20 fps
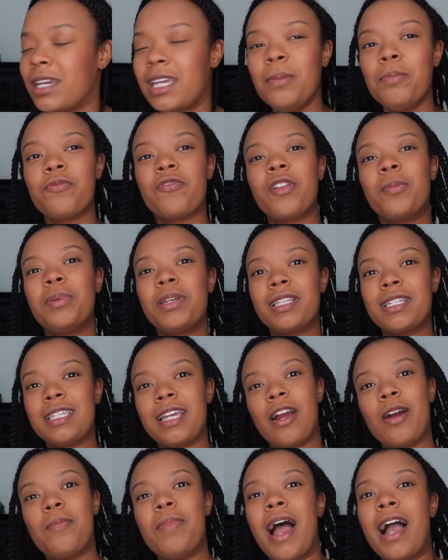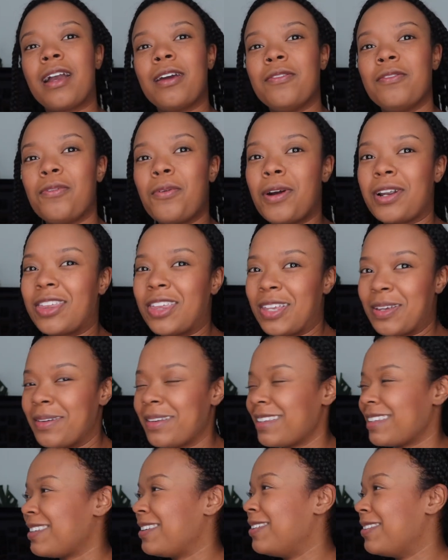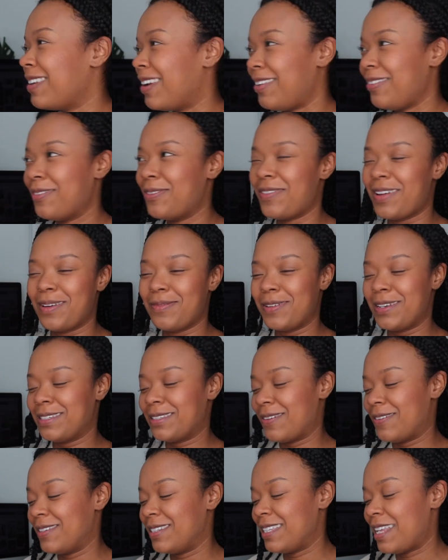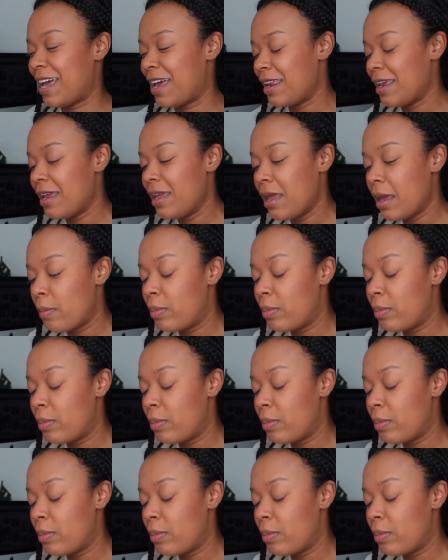I keep flipping this hair back and forth. I don't know if anybody's noticed that.